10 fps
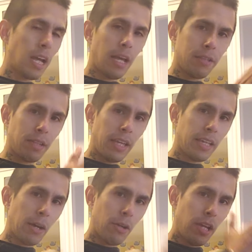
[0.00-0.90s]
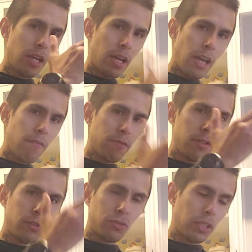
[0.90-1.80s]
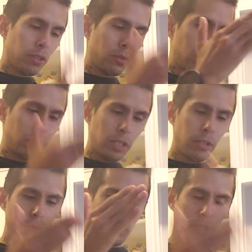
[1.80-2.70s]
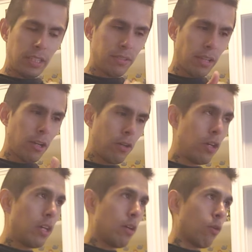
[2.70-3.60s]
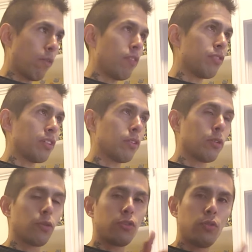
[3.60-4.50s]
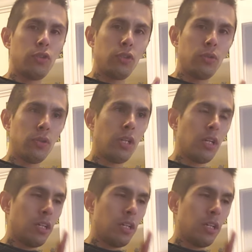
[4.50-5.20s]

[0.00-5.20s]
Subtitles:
I take out every single little detail, or every single little to do.